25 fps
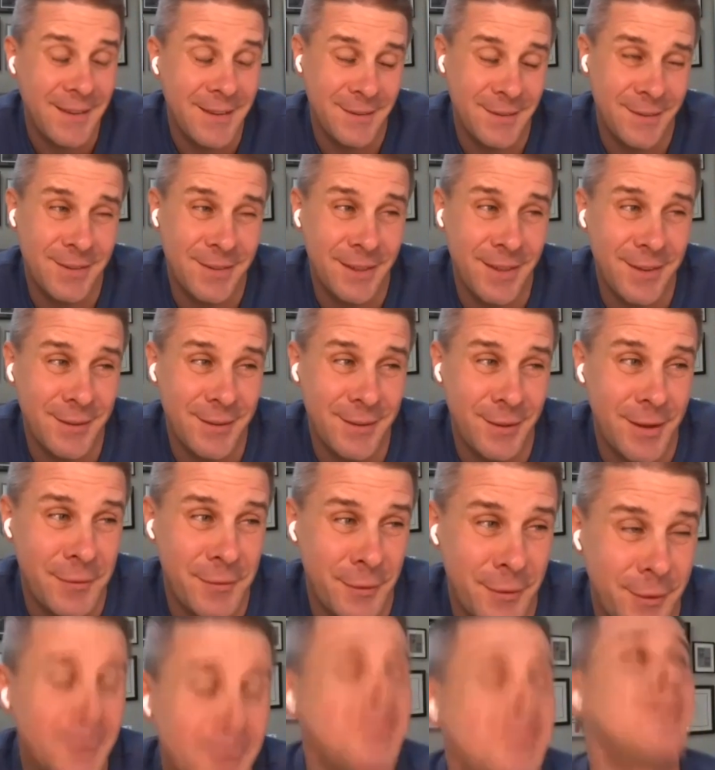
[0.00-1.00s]
just less
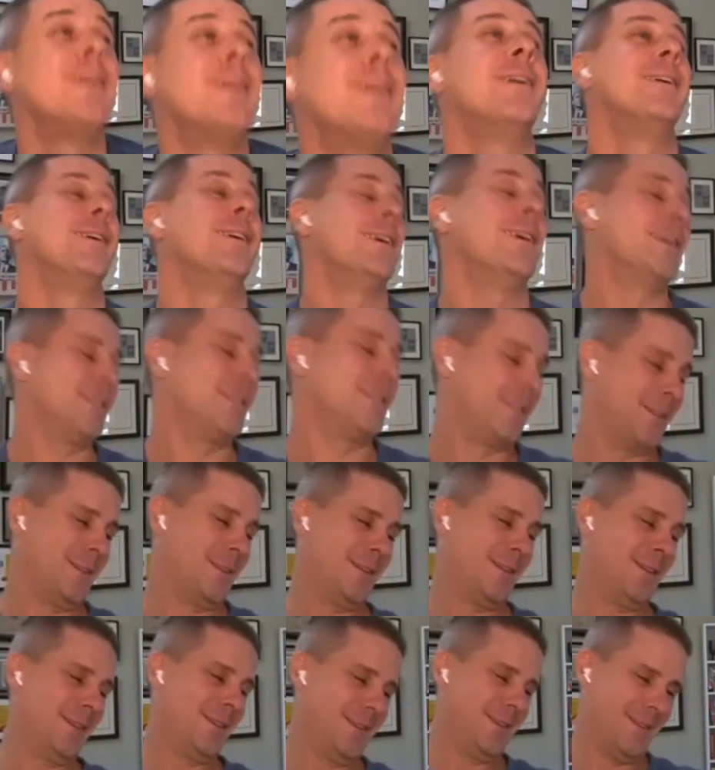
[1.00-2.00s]
clever. Yes. Yeah.
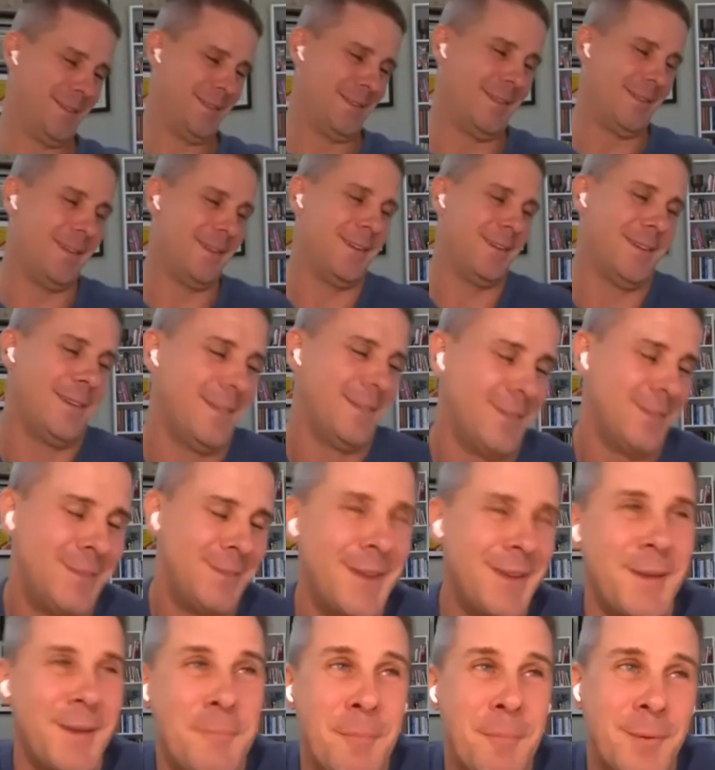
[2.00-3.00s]
Just
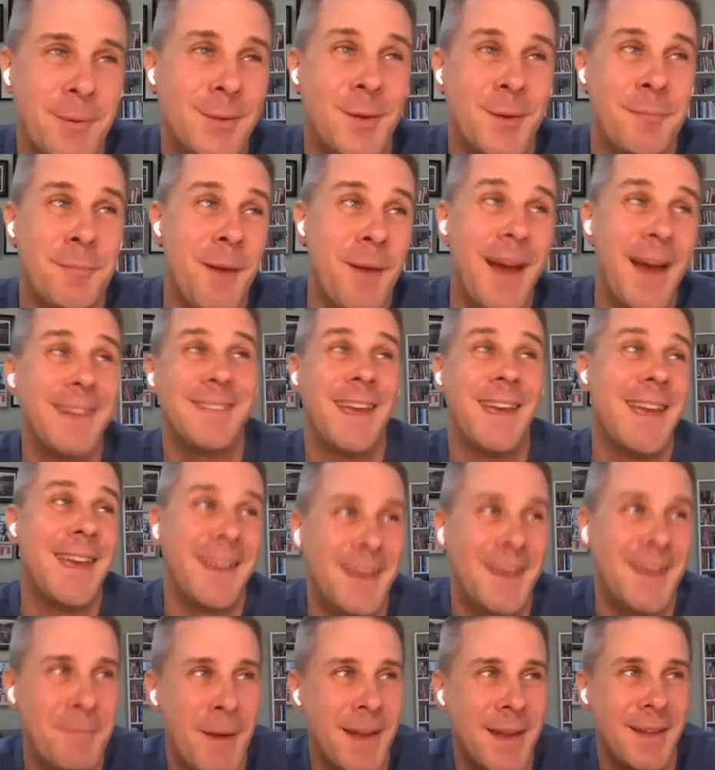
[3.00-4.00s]
took my one, take
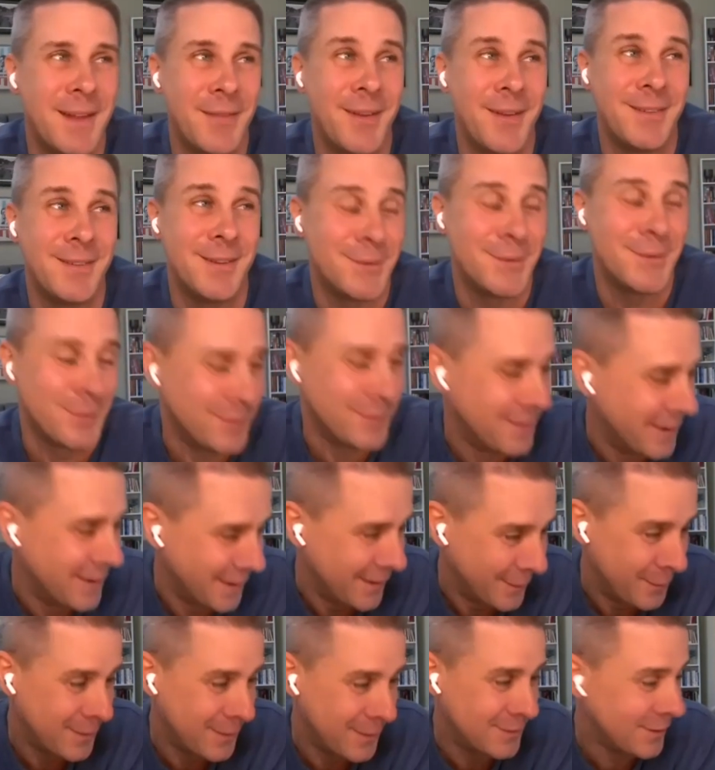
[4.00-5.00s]
and made it less interesting.
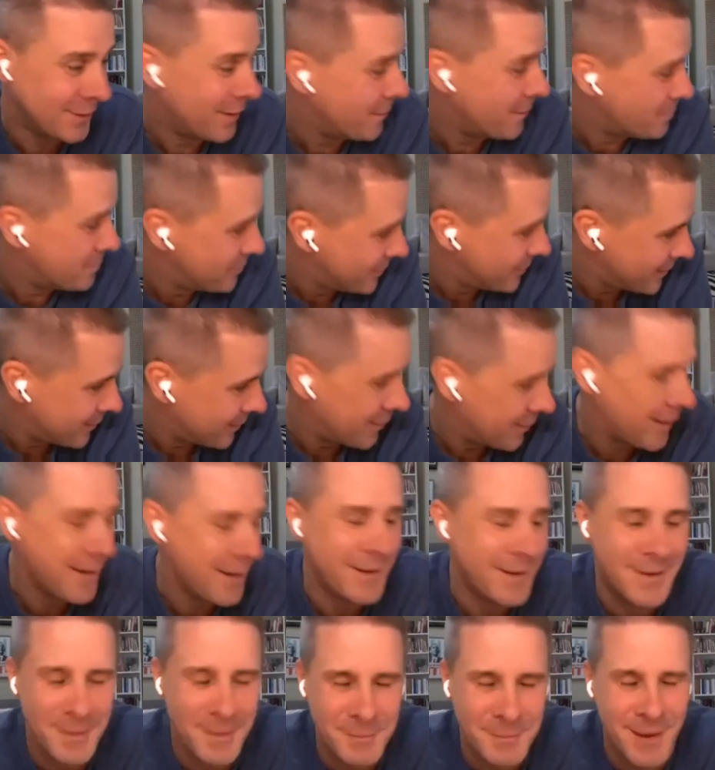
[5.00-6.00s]
Great job. All
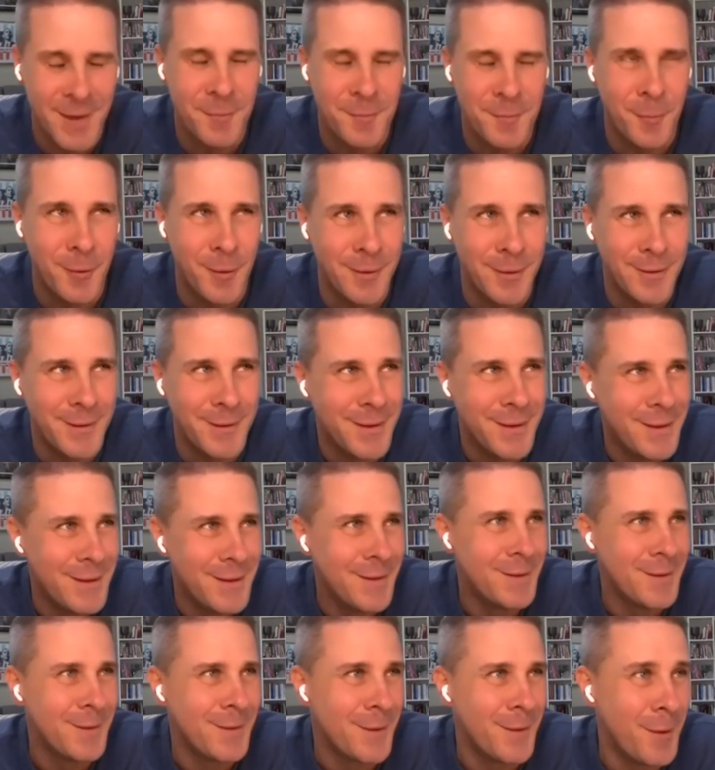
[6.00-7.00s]
right, I'm down
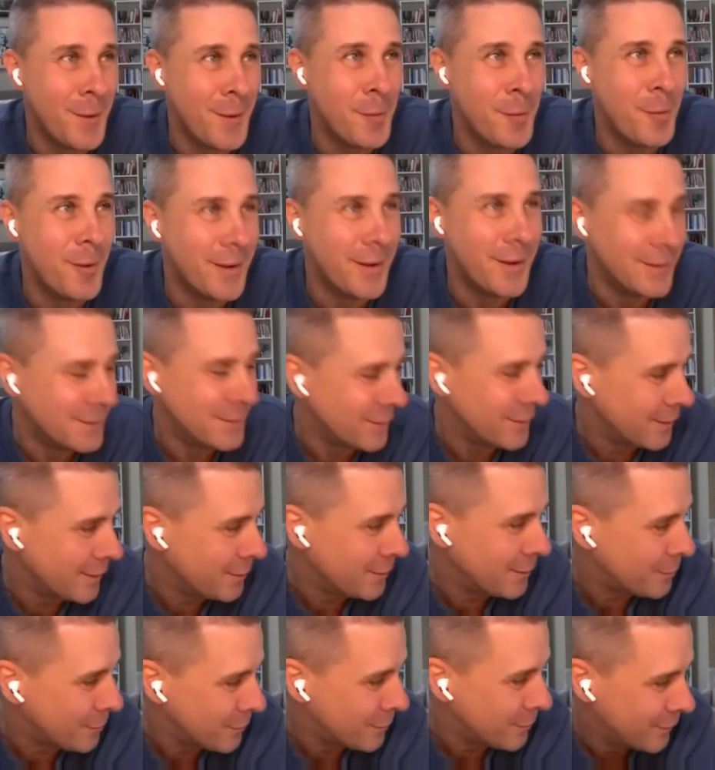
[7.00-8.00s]
1-0-1 to
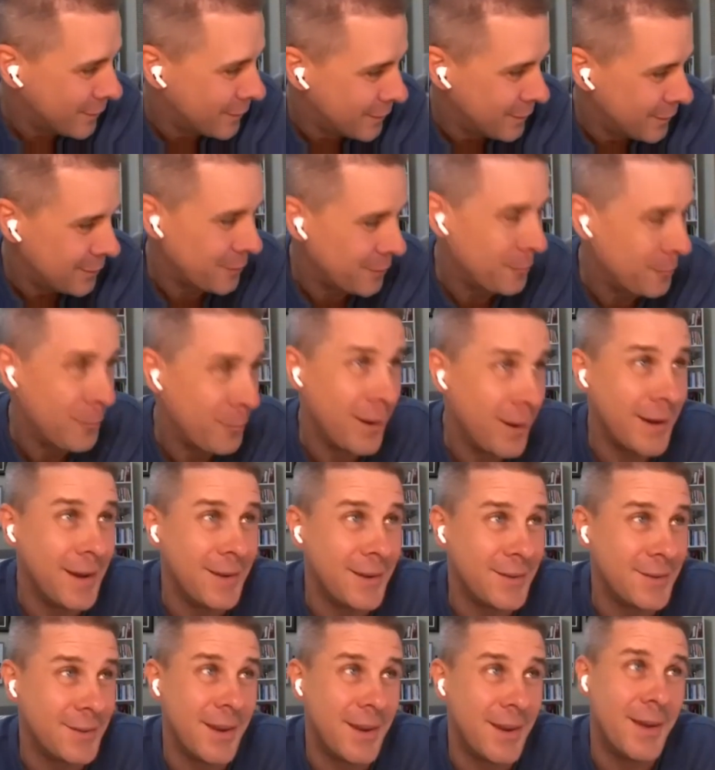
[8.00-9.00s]
the reigning
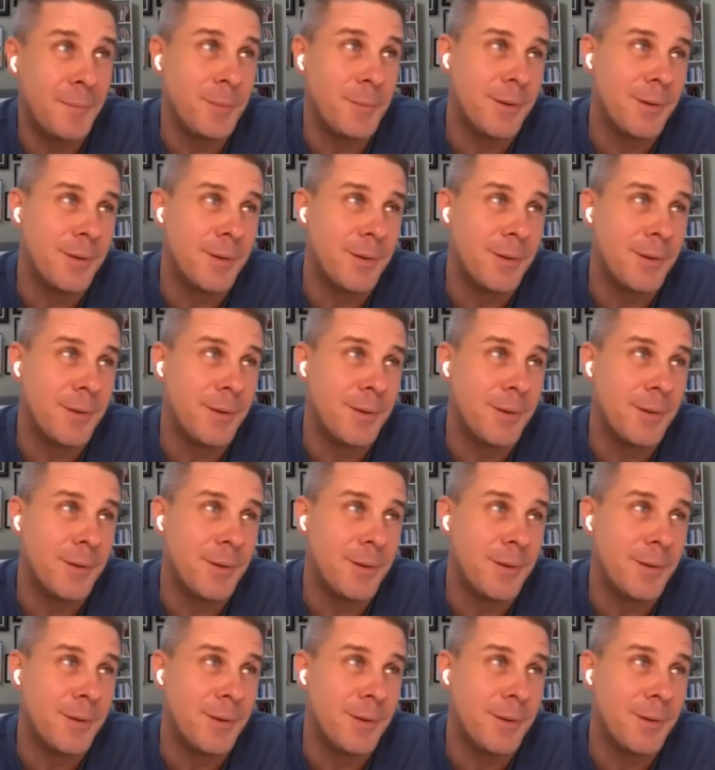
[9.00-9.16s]
champ.